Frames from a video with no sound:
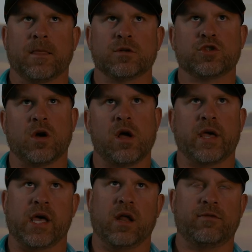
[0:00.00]
Drawing
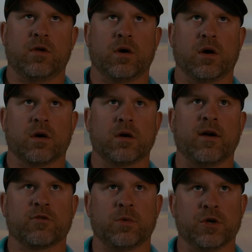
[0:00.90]
it if you're
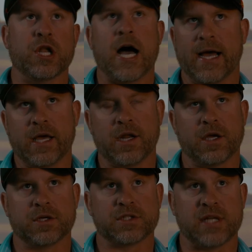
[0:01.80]
comfortable not
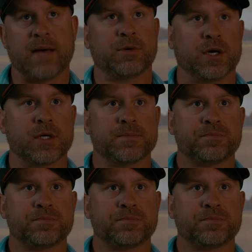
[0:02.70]
hitting a snap hook,